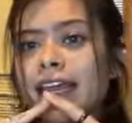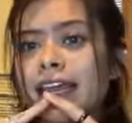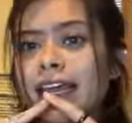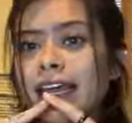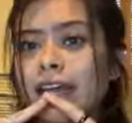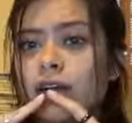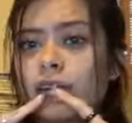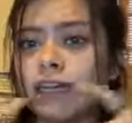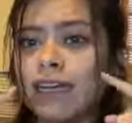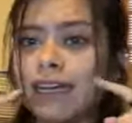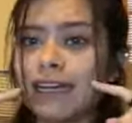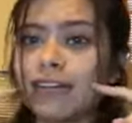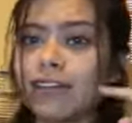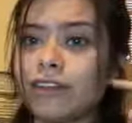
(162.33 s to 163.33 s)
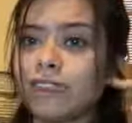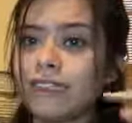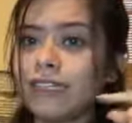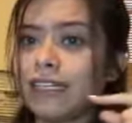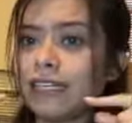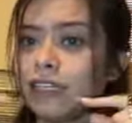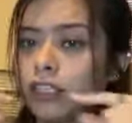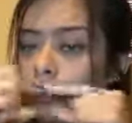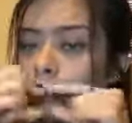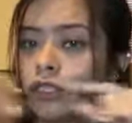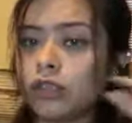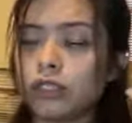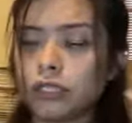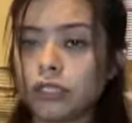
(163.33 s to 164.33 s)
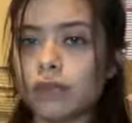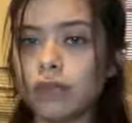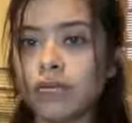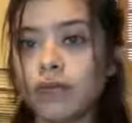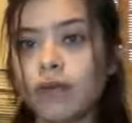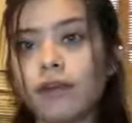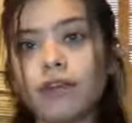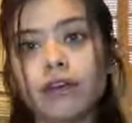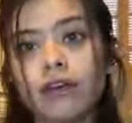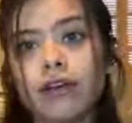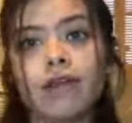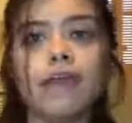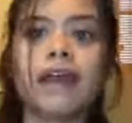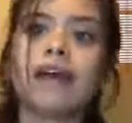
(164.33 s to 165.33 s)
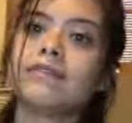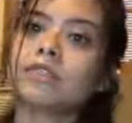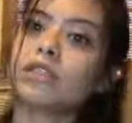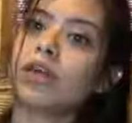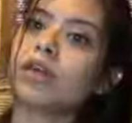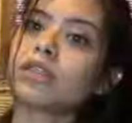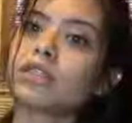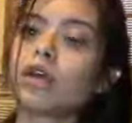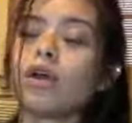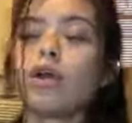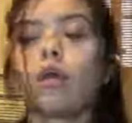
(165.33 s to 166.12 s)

they are looking at their teeth, so determining whether or not they have adult